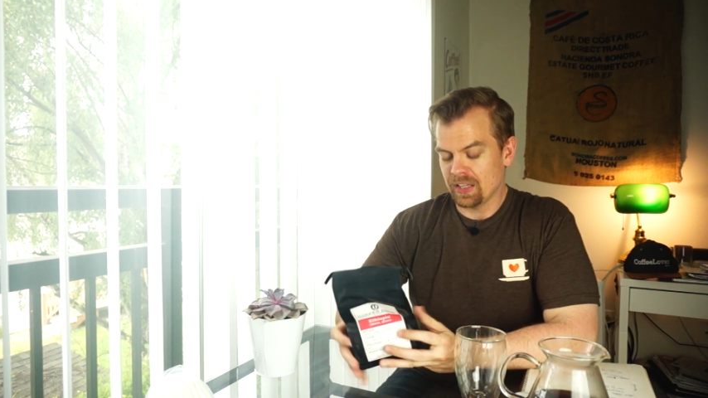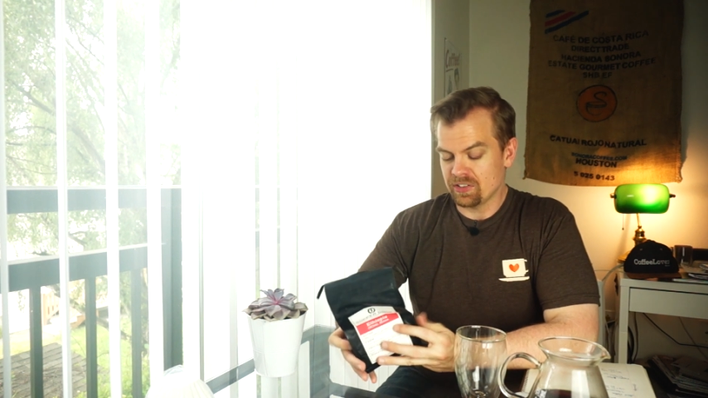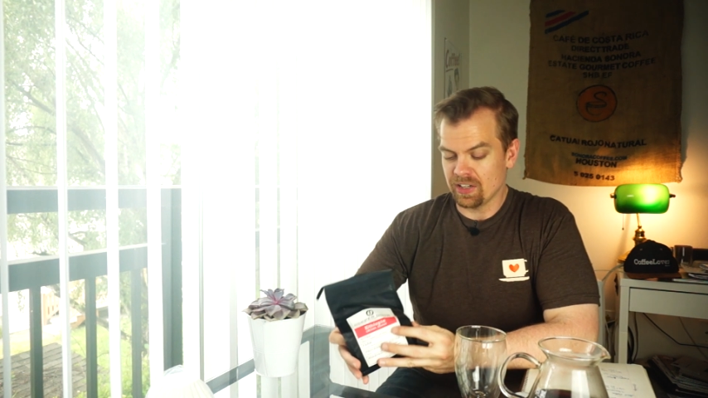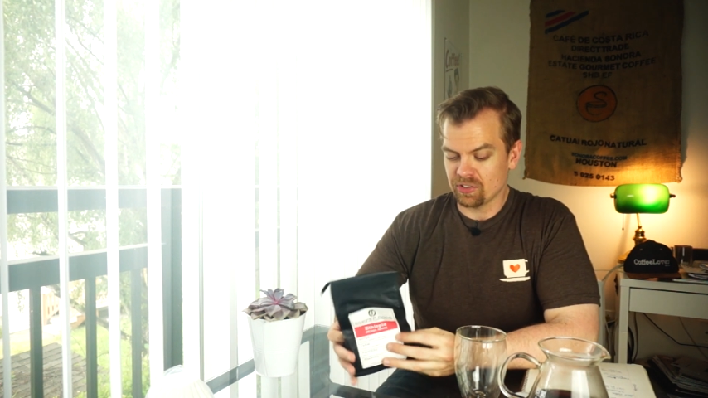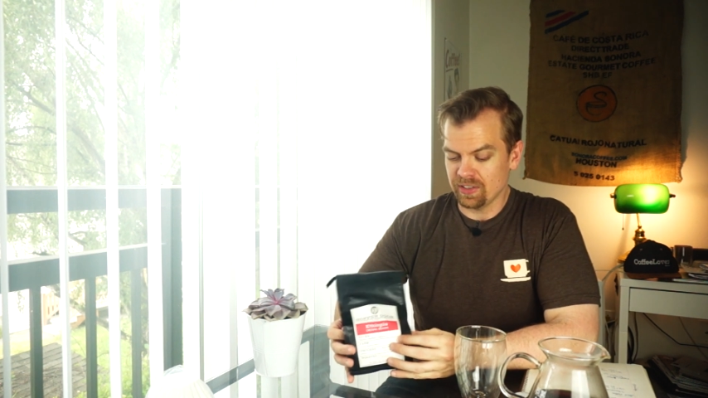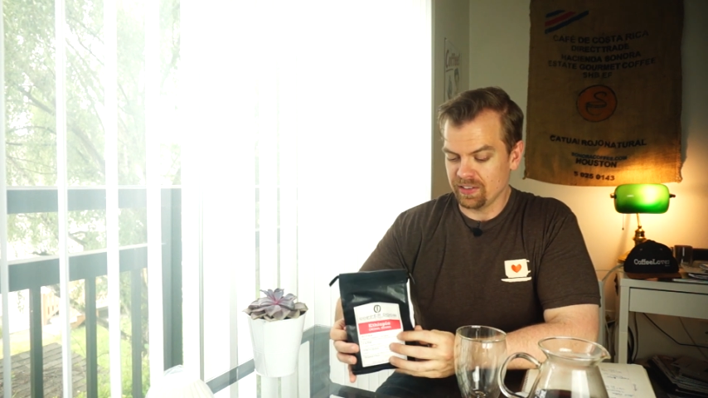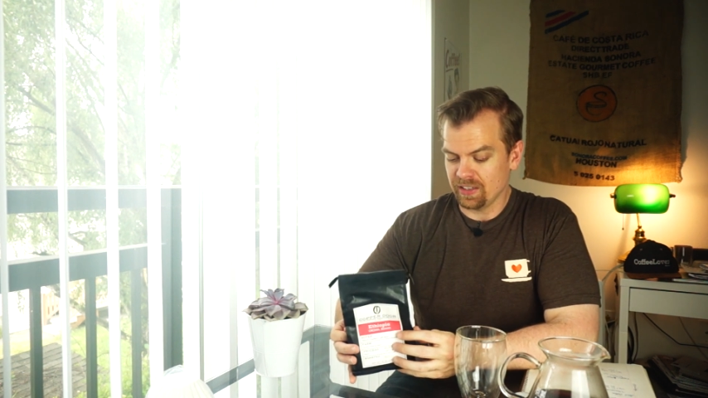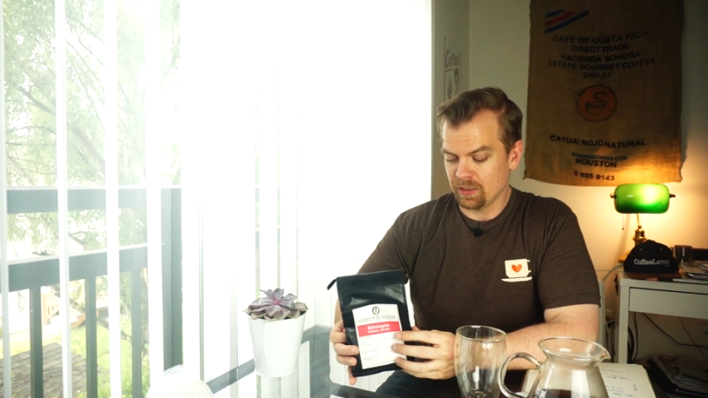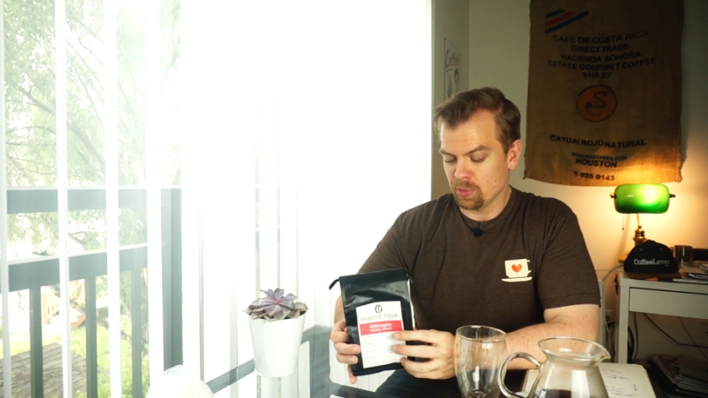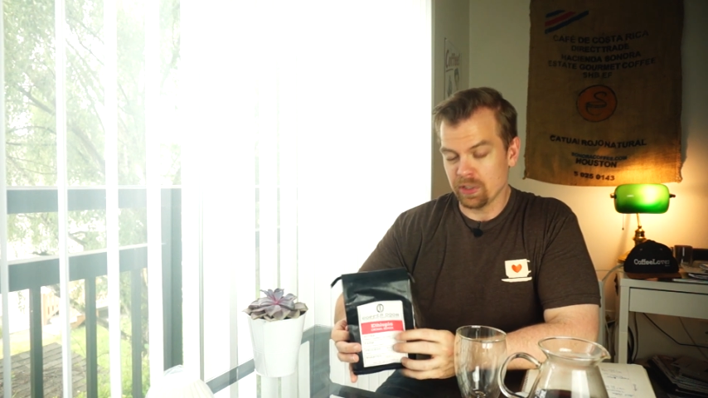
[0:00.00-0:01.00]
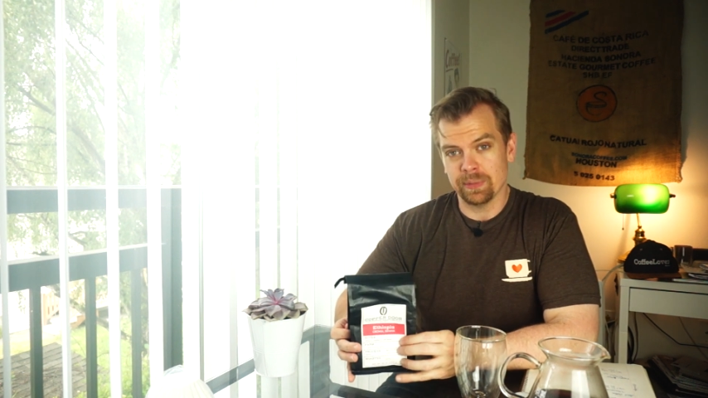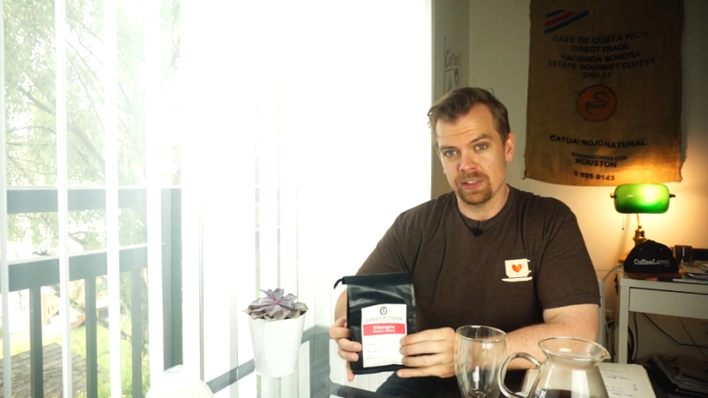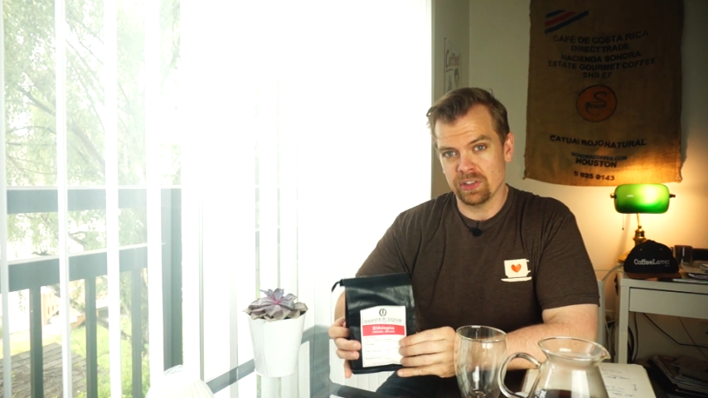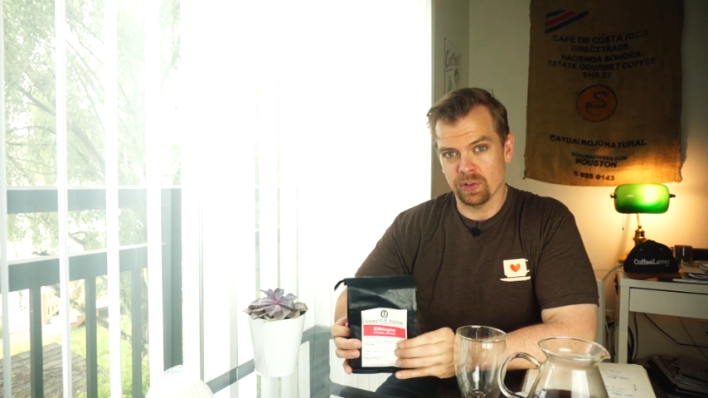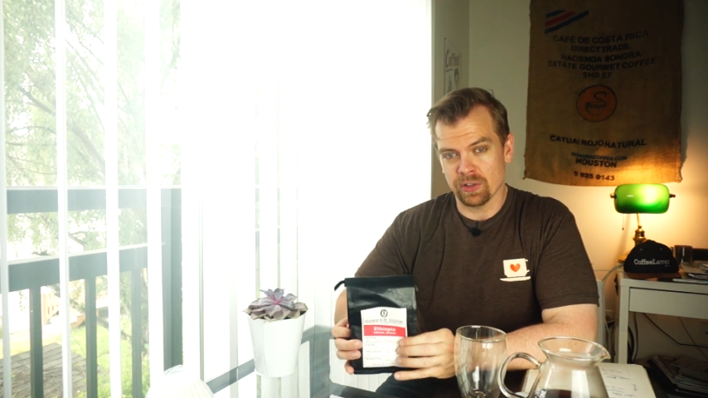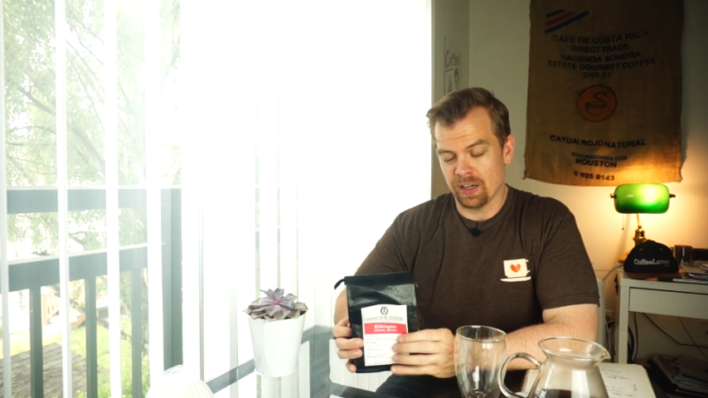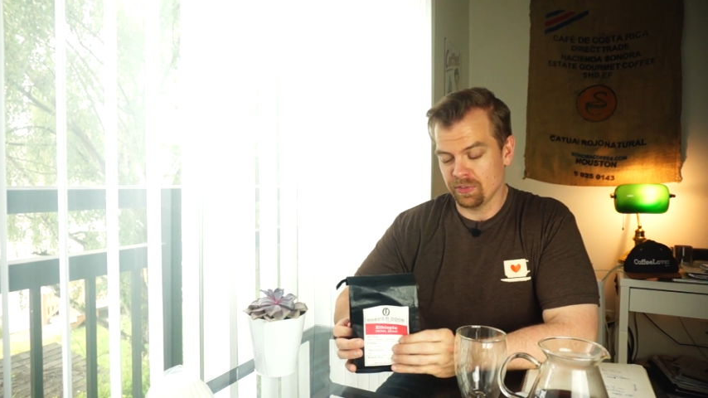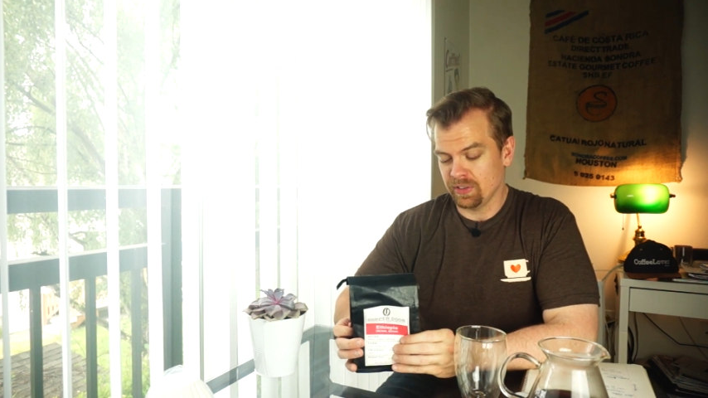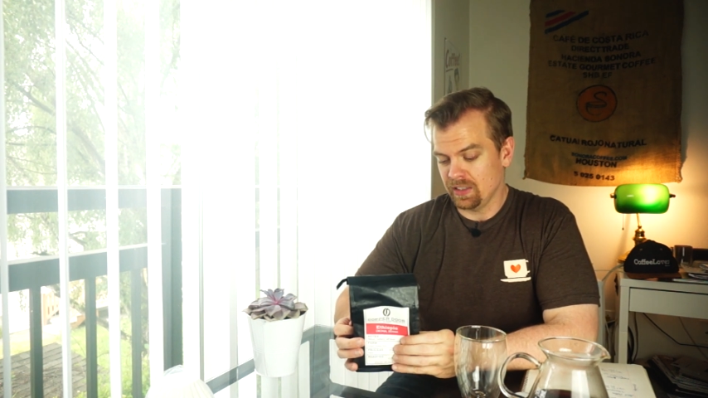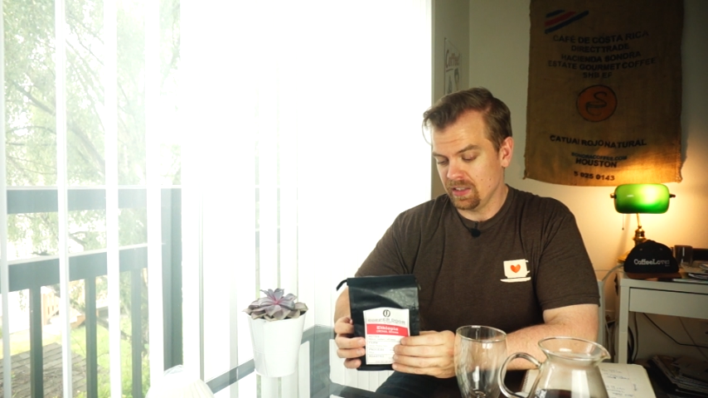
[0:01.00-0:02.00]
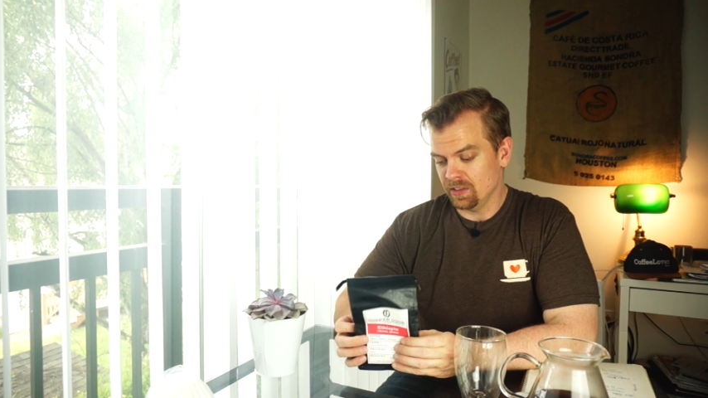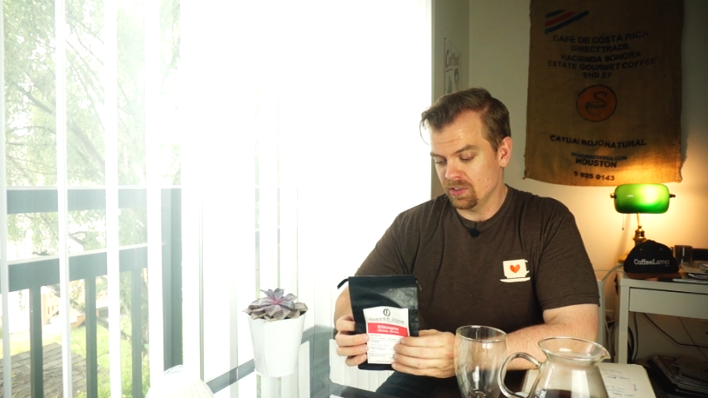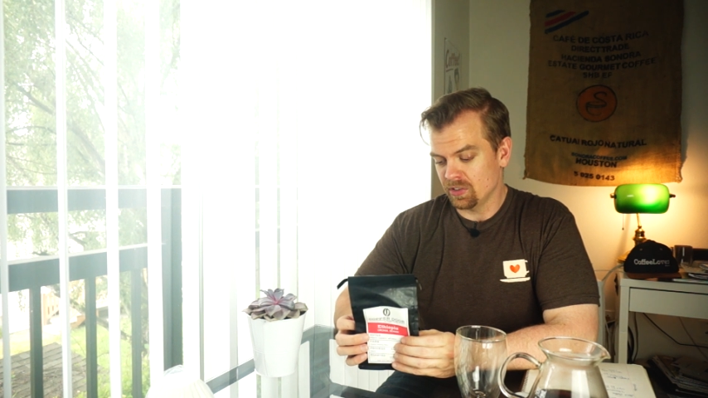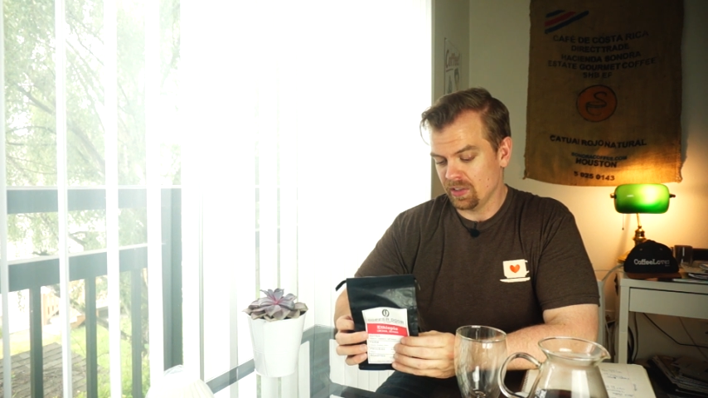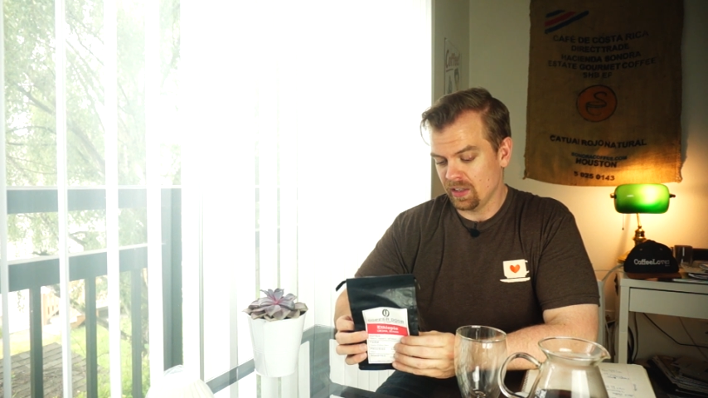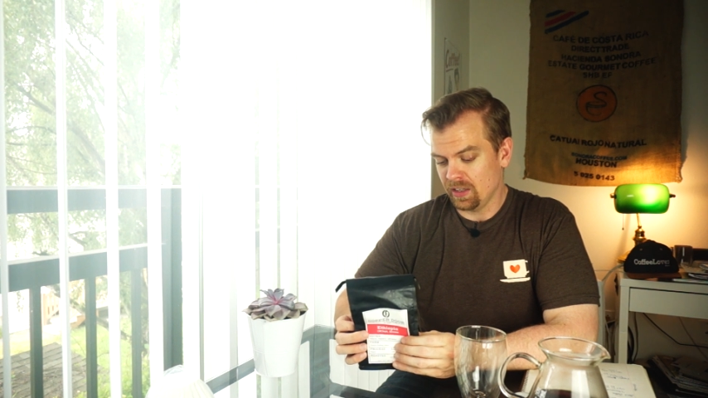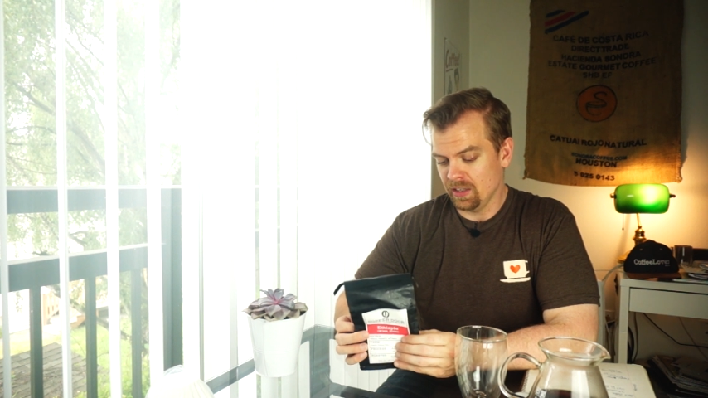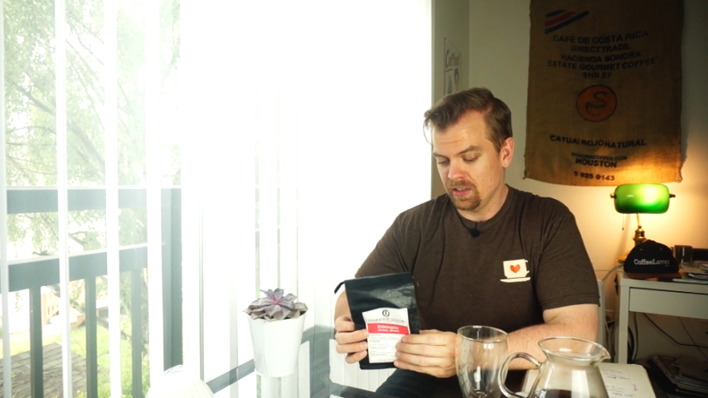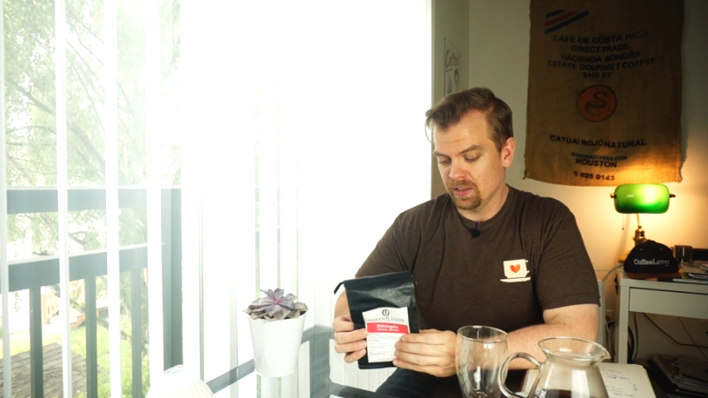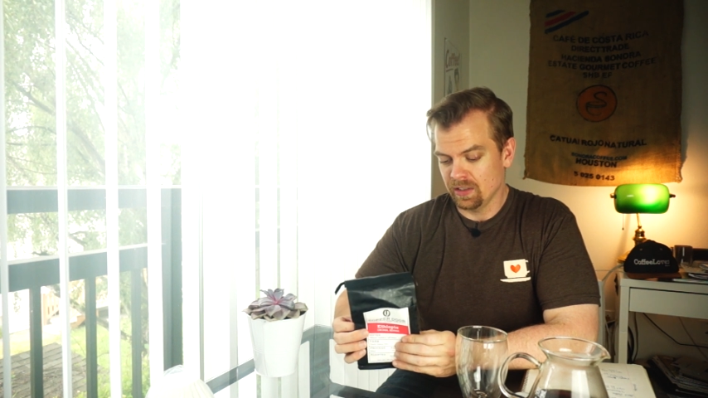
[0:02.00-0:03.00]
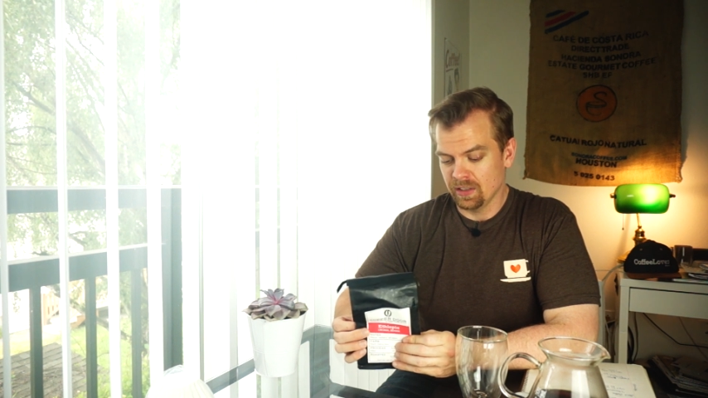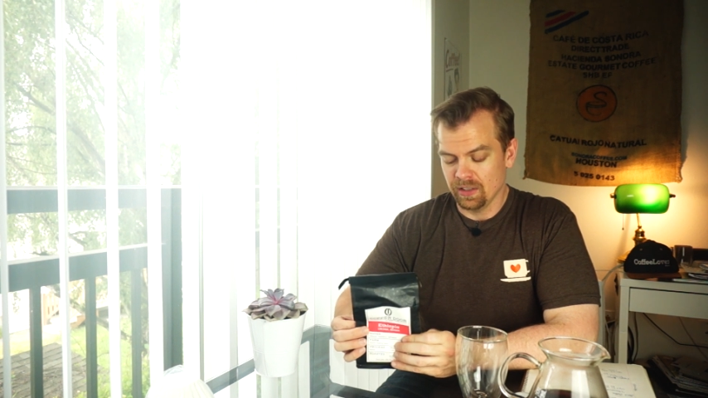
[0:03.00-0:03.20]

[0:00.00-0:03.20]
That's actually, I think, a pretty big deal. Coffee is a